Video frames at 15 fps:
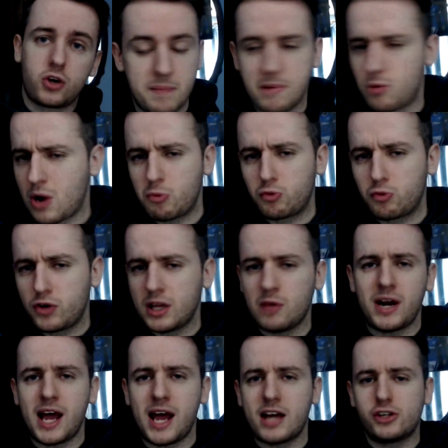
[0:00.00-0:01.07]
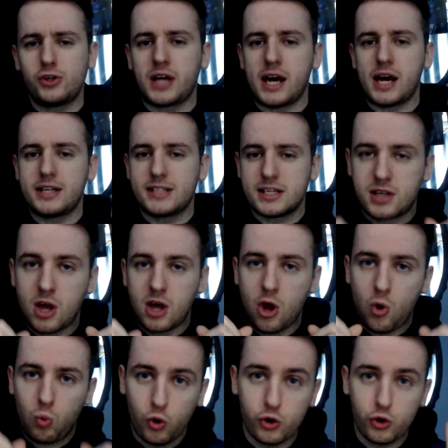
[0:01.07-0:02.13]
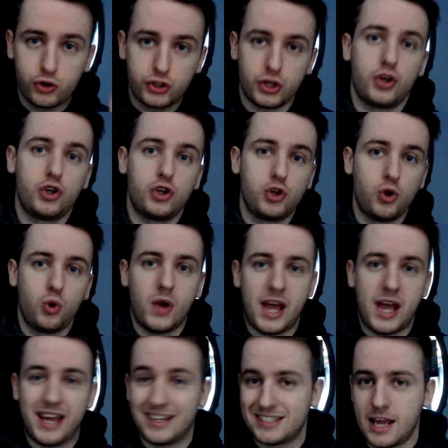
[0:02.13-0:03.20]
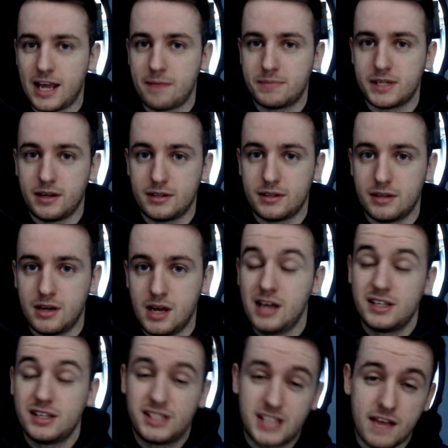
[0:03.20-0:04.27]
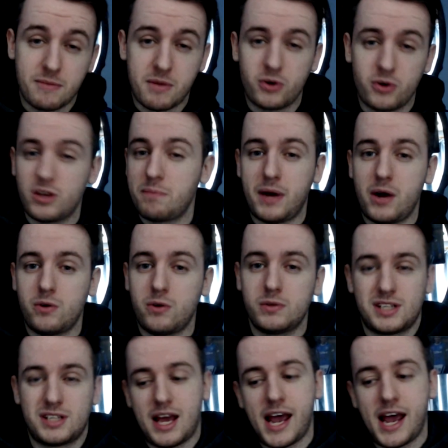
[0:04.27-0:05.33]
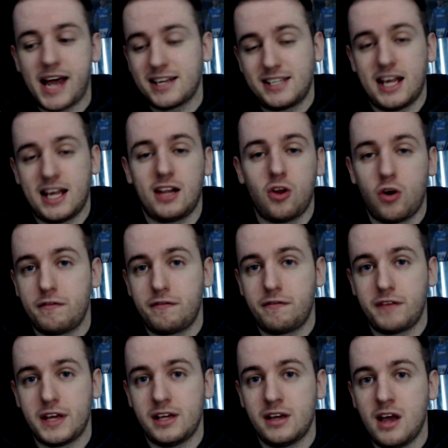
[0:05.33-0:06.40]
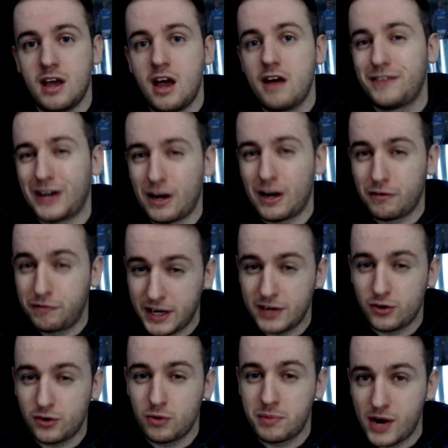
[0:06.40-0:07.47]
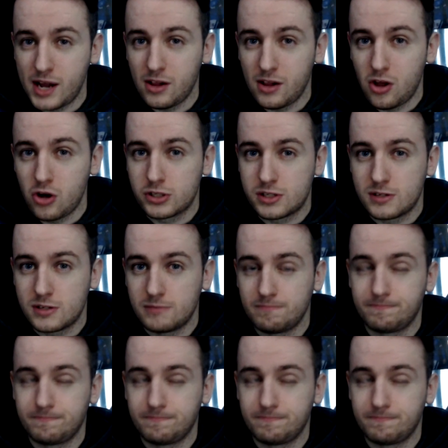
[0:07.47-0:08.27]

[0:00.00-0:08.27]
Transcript: But what I really want to ask you guys is would you accept it? £7 million, a sell on fee for Alfredo Morelos.